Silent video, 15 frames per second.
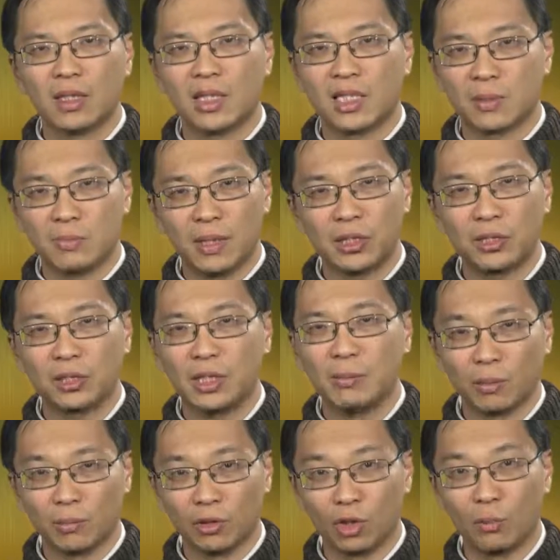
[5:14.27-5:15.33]

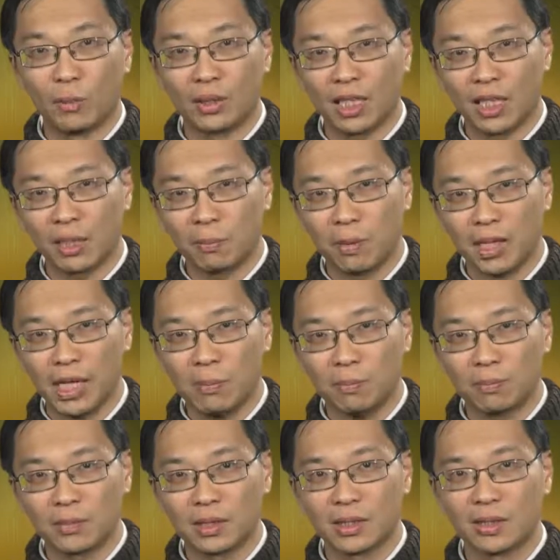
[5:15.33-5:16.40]
especially non-metallic
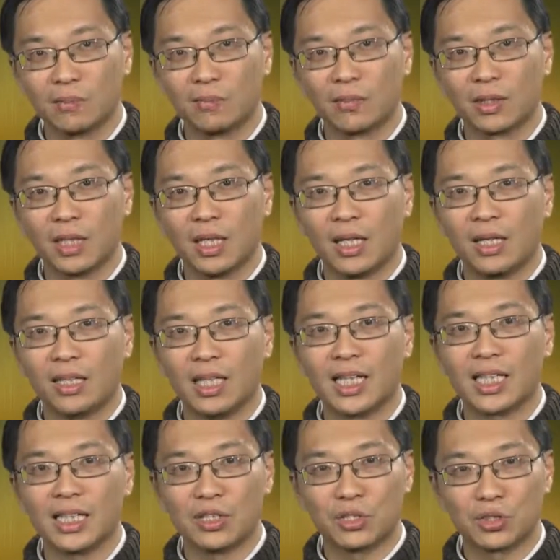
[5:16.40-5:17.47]
pipes,
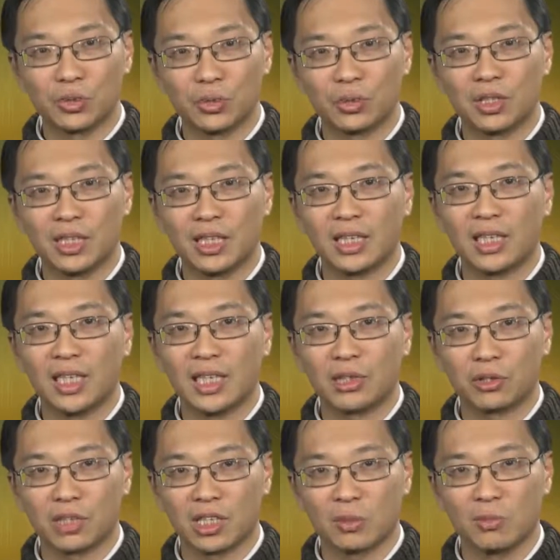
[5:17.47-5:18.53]
like inserting a
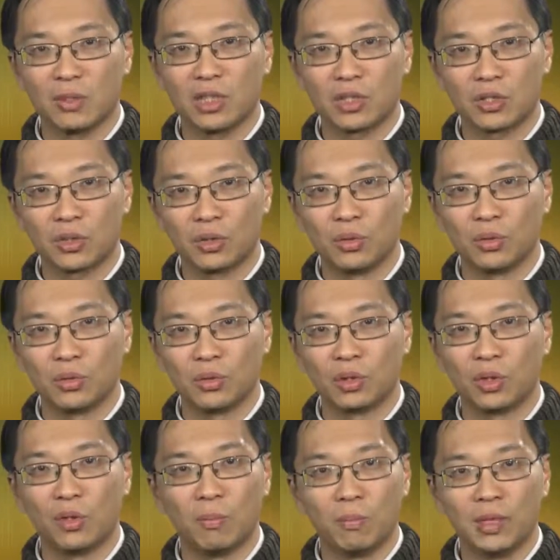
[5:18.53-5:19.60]
transmitting sonde
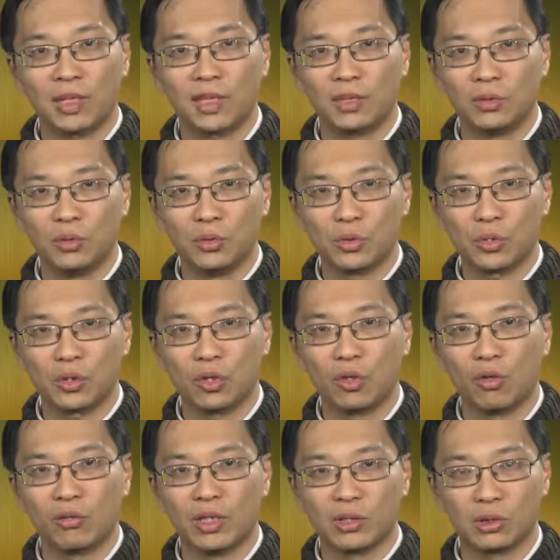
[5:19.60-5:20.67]
or making use
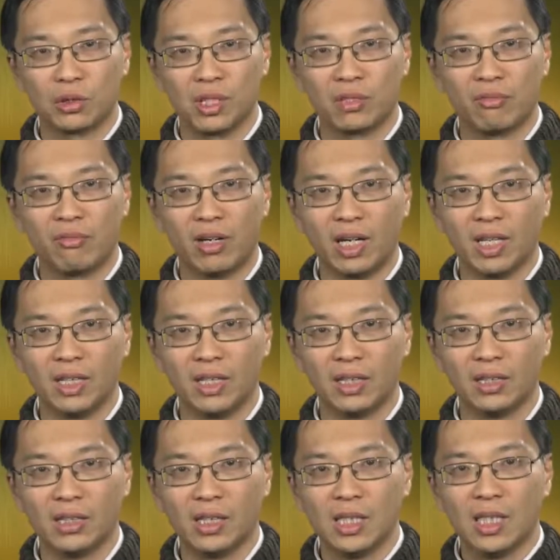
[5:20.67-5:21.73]
of a tracer
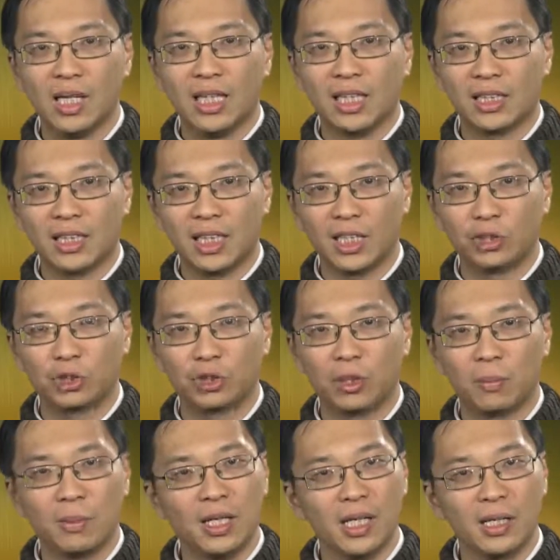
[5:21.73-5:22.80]
wire attached to the
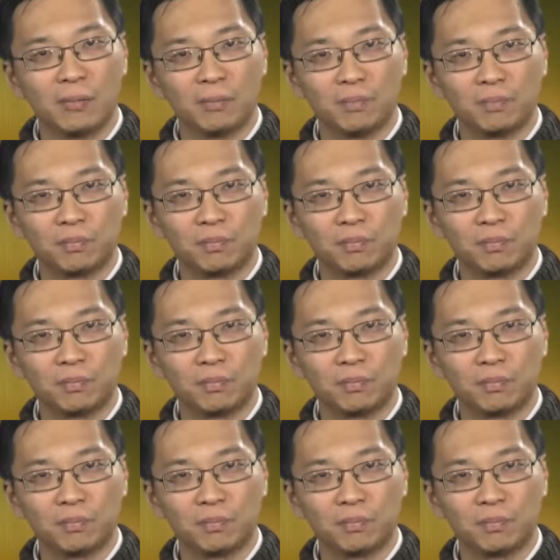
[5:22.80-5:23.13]
pipe.